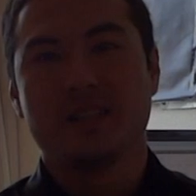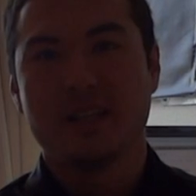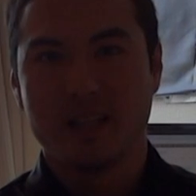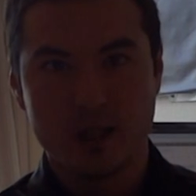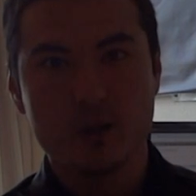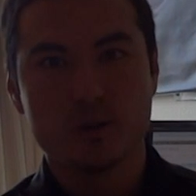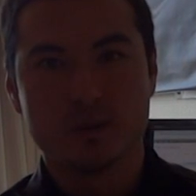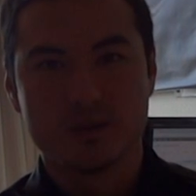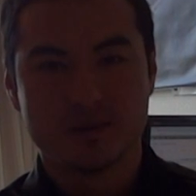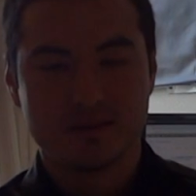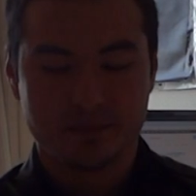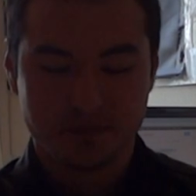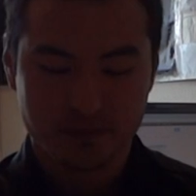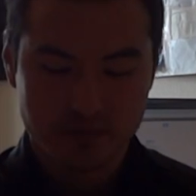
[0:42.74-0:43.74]
Hello.
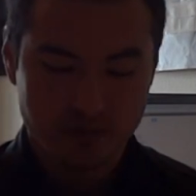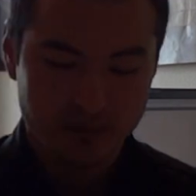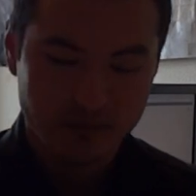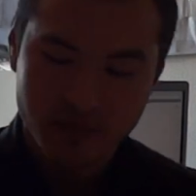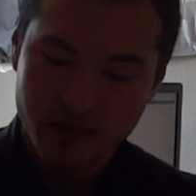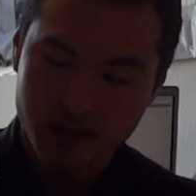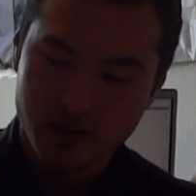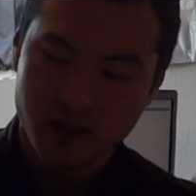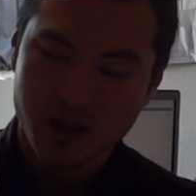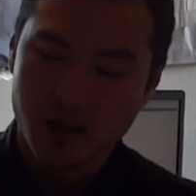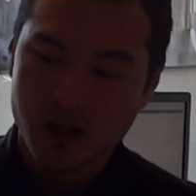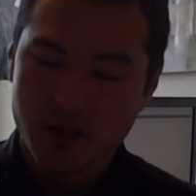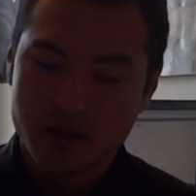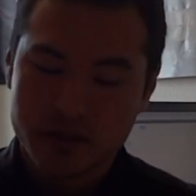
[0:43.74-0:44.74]

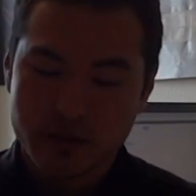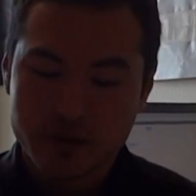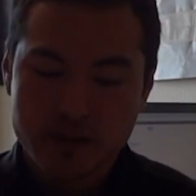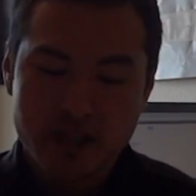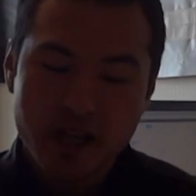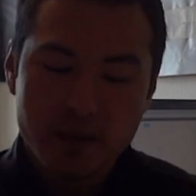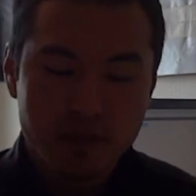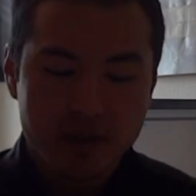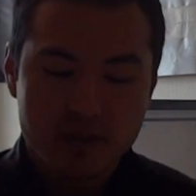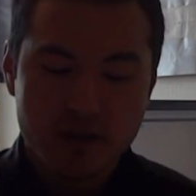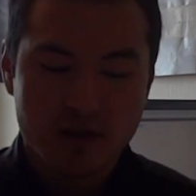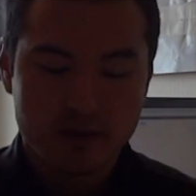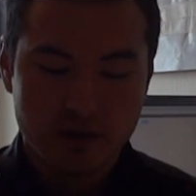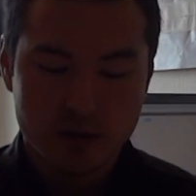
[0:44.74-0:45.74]
So today I'm going to
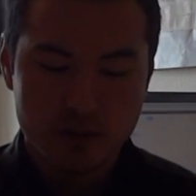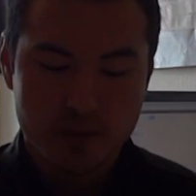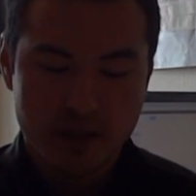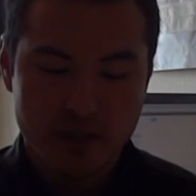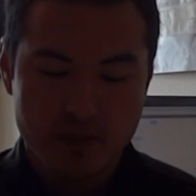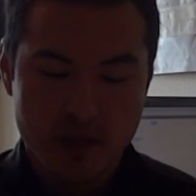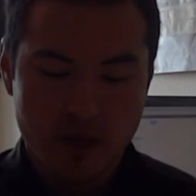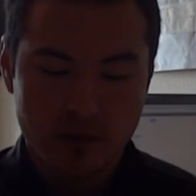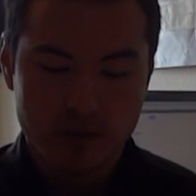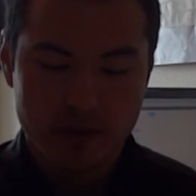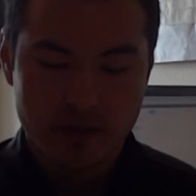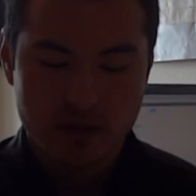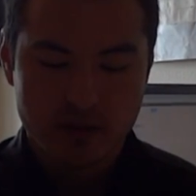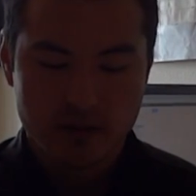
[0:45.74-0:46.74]
talk a little bit
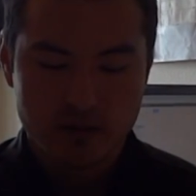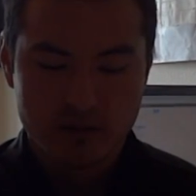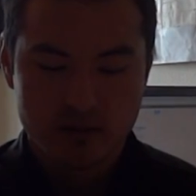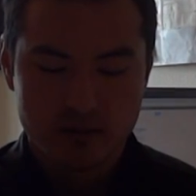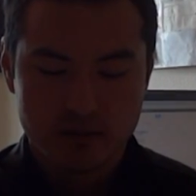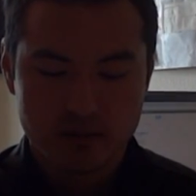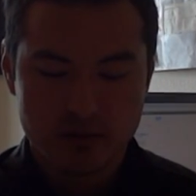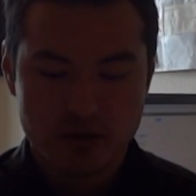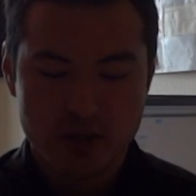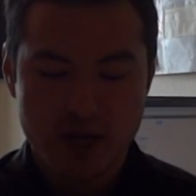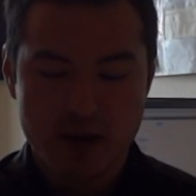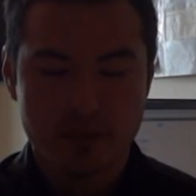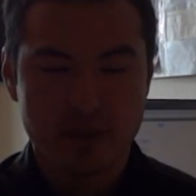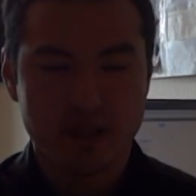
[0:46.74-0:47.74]
about
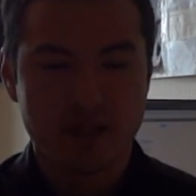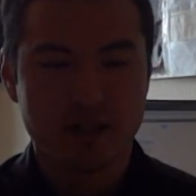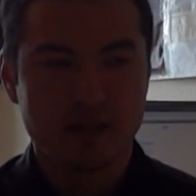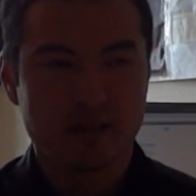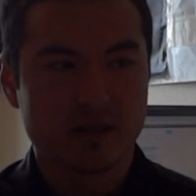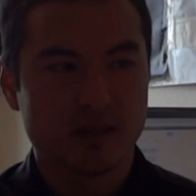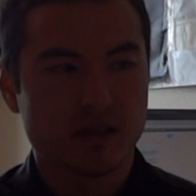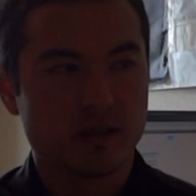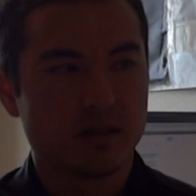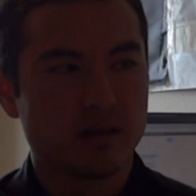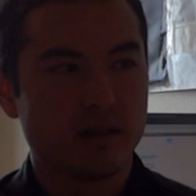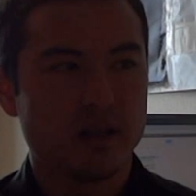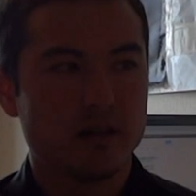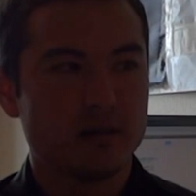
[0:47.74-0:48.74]
Japanese
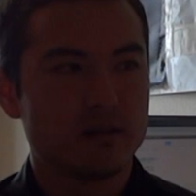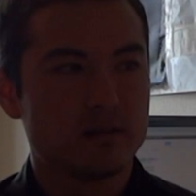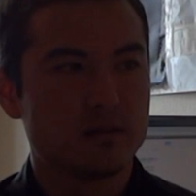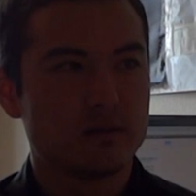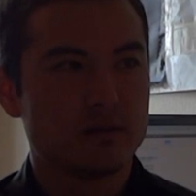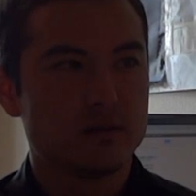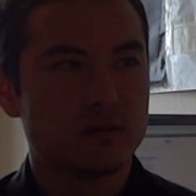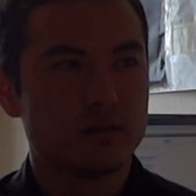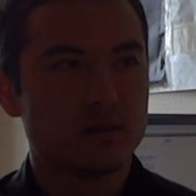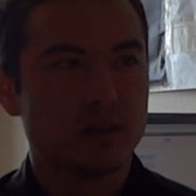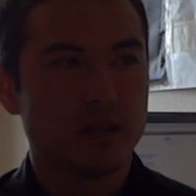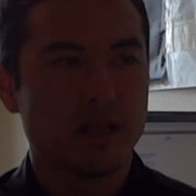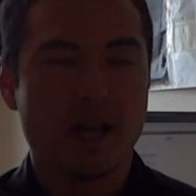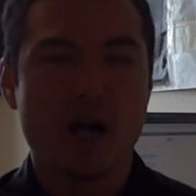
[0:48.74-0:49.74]

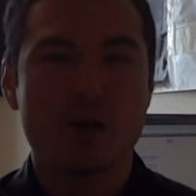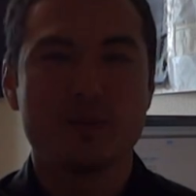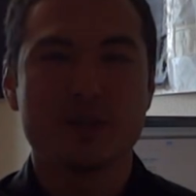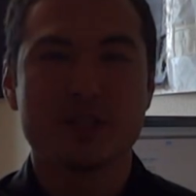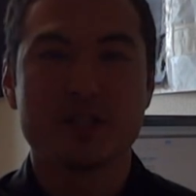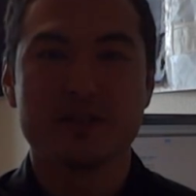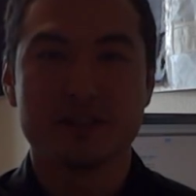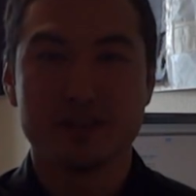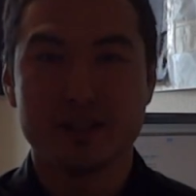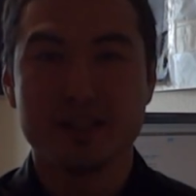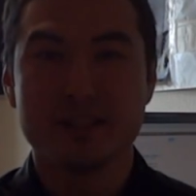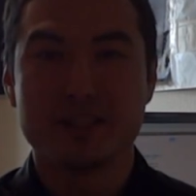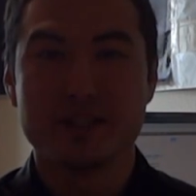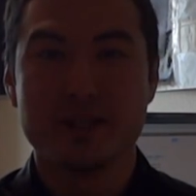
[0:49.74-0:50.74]
and how much of it you
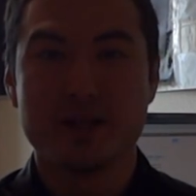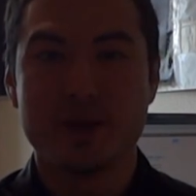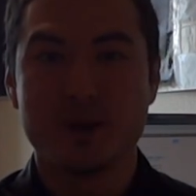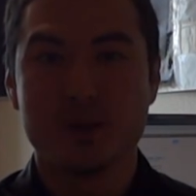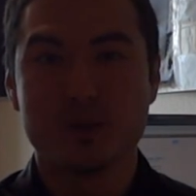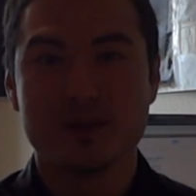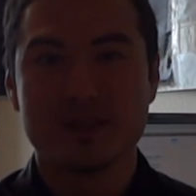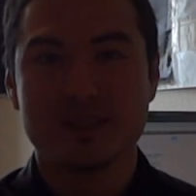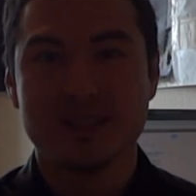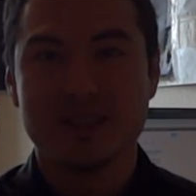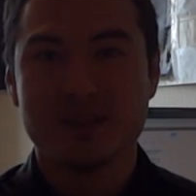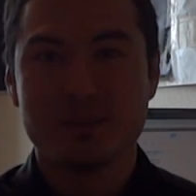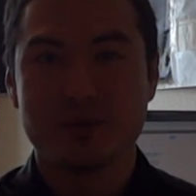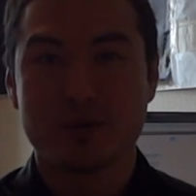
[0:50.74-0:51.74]
need to know
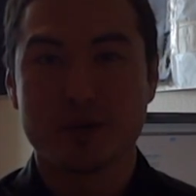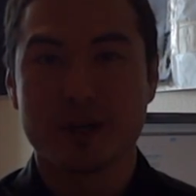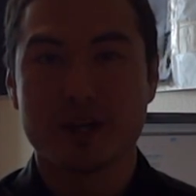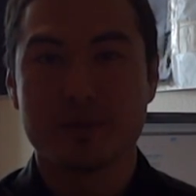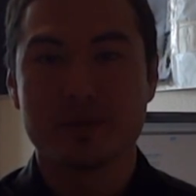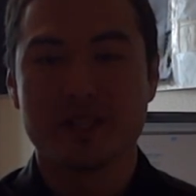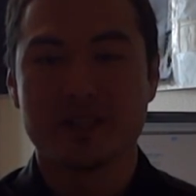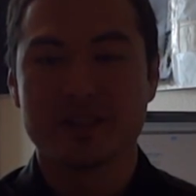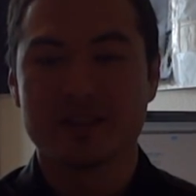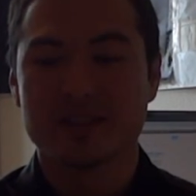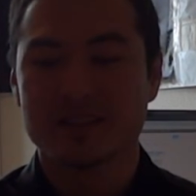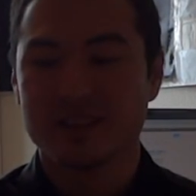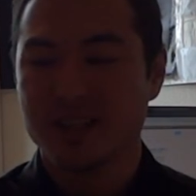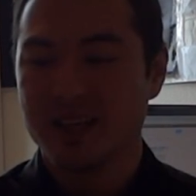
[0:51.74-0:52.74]
before coming here.
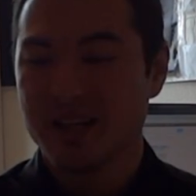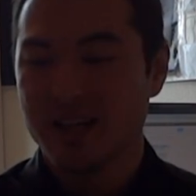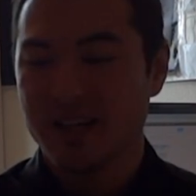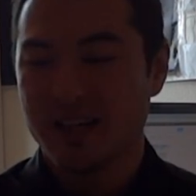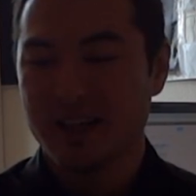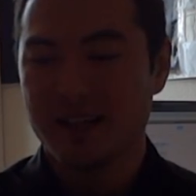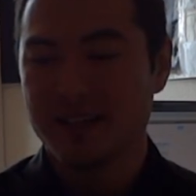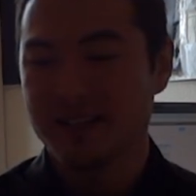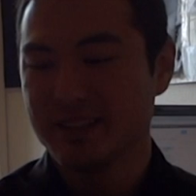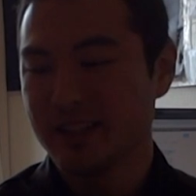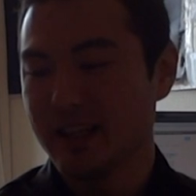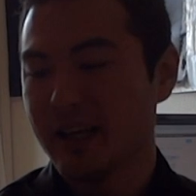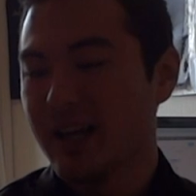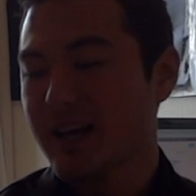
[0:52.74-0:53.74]
So
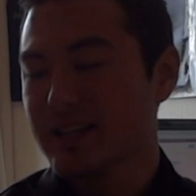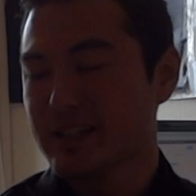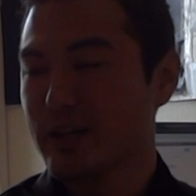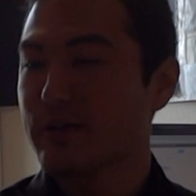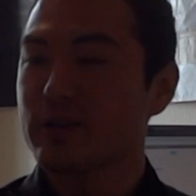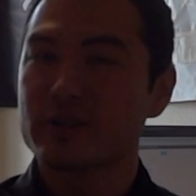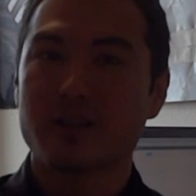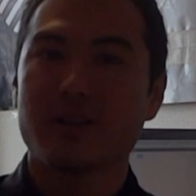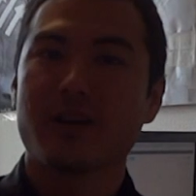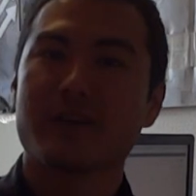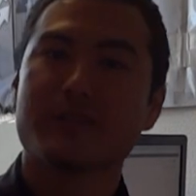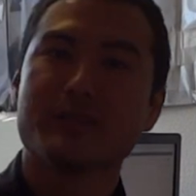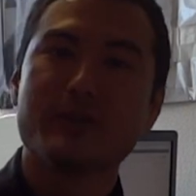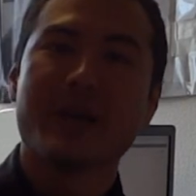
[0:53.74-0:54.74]
I know there's a
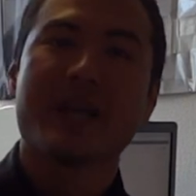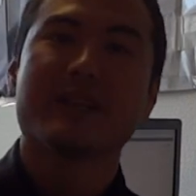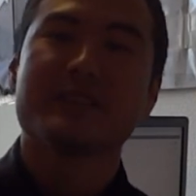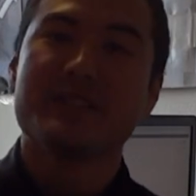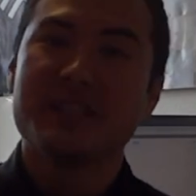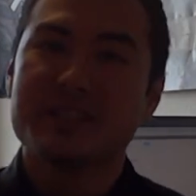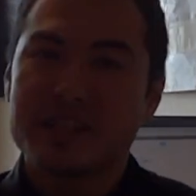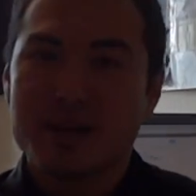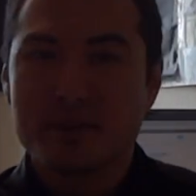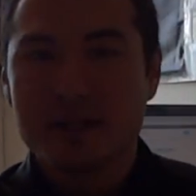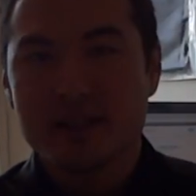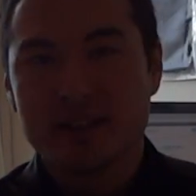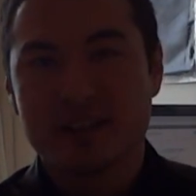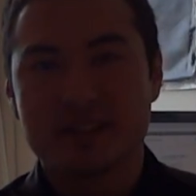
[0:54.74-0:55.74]
lot of new ALTs
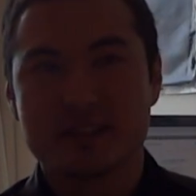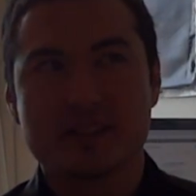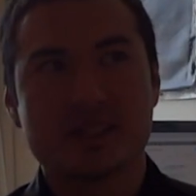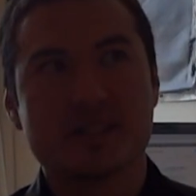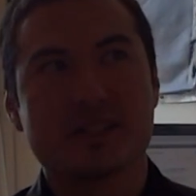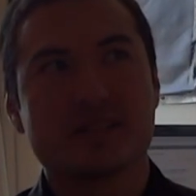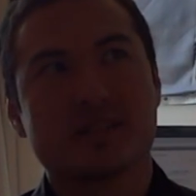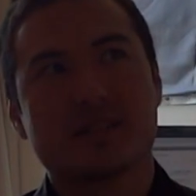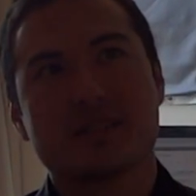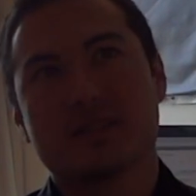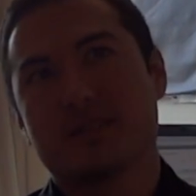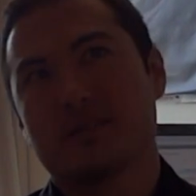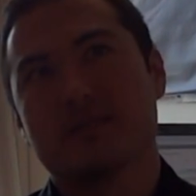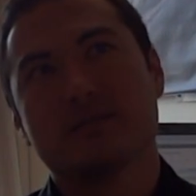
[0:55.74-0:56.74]
coming because
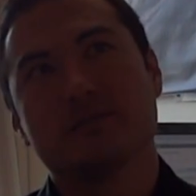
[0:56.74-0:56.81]
it's,